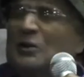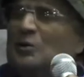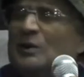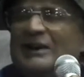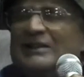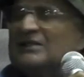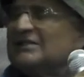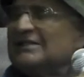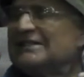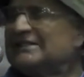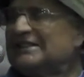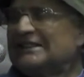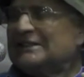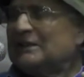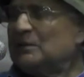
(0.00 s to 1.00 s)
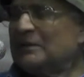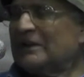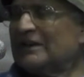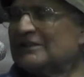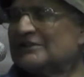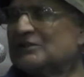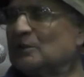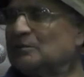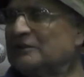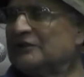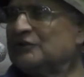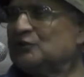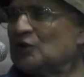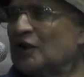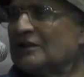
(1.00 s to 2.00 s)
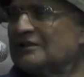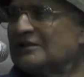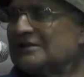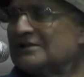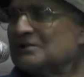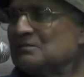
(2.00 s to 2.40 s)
What is the significance of this chakra?